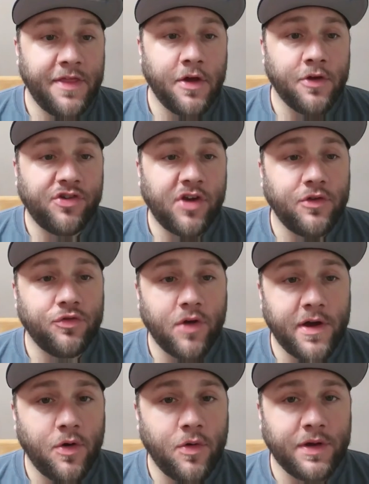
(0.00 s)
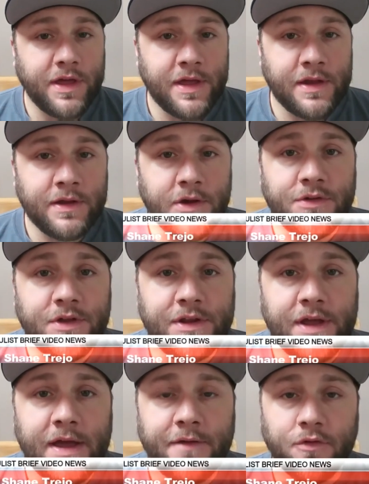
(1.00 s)
Shane Trejo again here
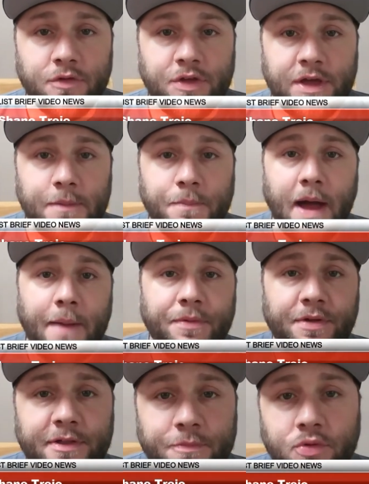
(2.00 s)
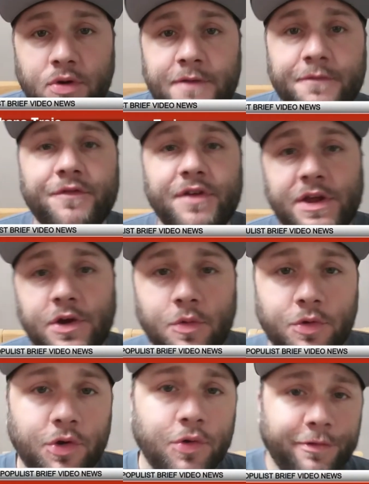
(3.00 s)
today for the Populist Brief video
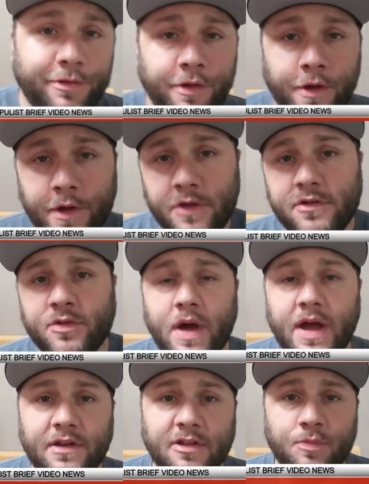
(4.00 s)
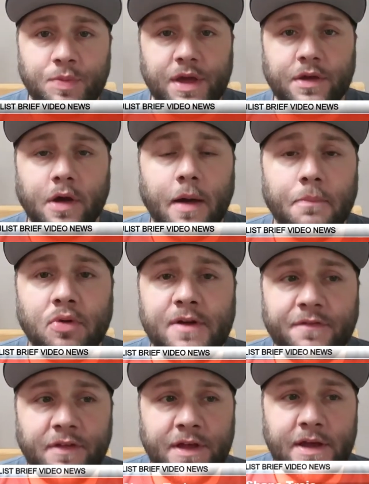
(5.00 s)
news. Just wanted to speak
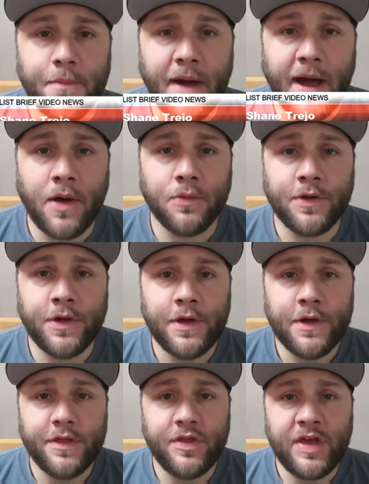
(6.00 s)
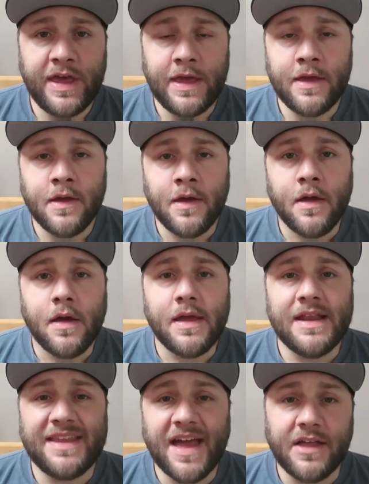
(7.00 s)
briefly about the
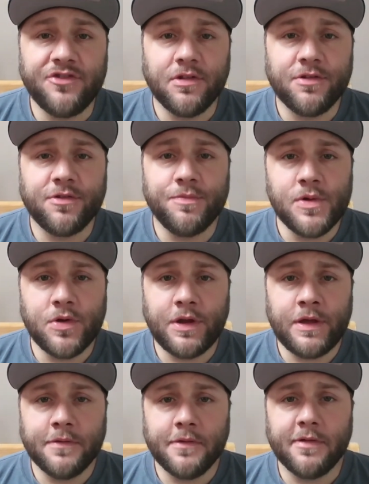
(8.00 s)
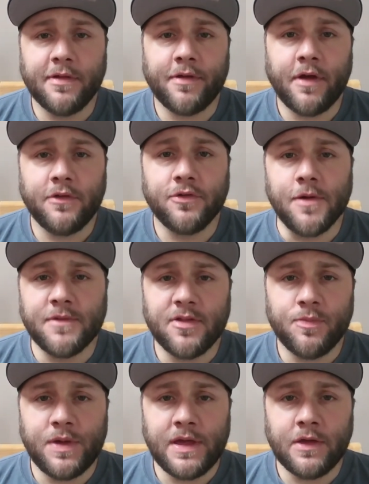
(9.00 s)
intelligence community. This is a term that's
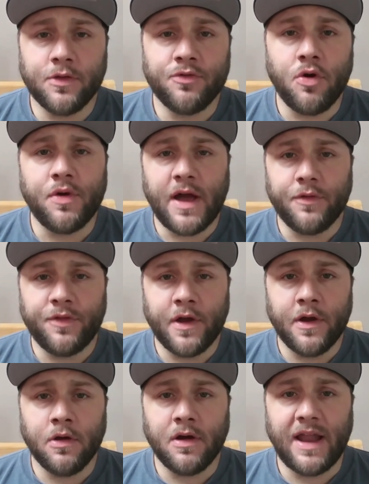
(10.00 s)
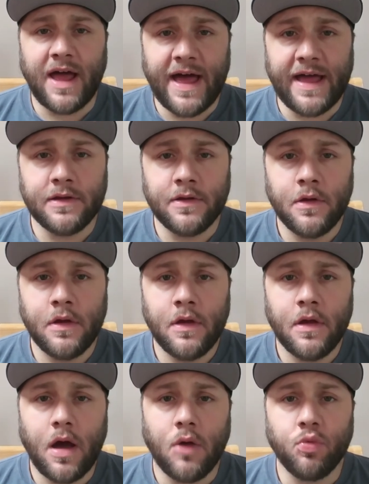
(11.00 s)
being thrown out there a lot
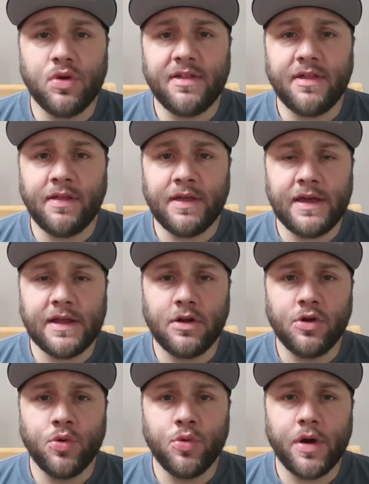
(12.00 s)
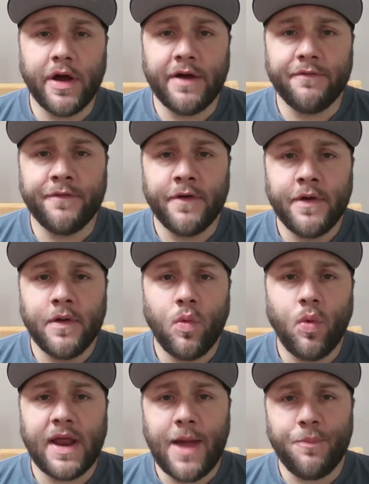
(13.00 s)
recently in lieu of
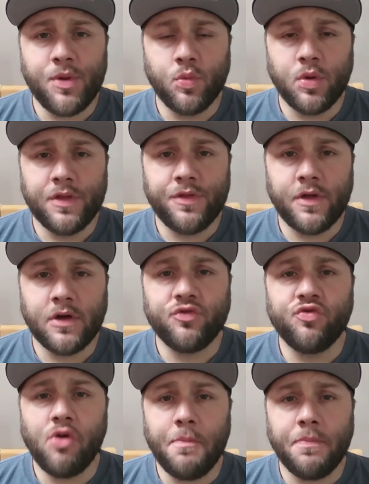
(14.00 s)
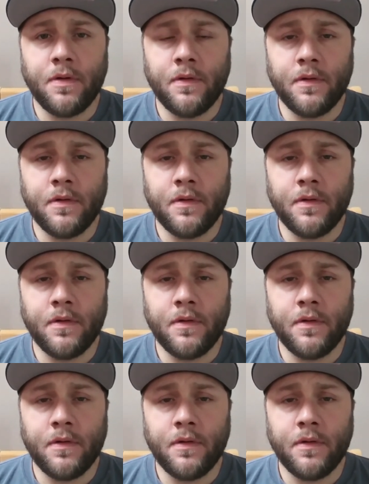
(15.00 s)
what happened with Trump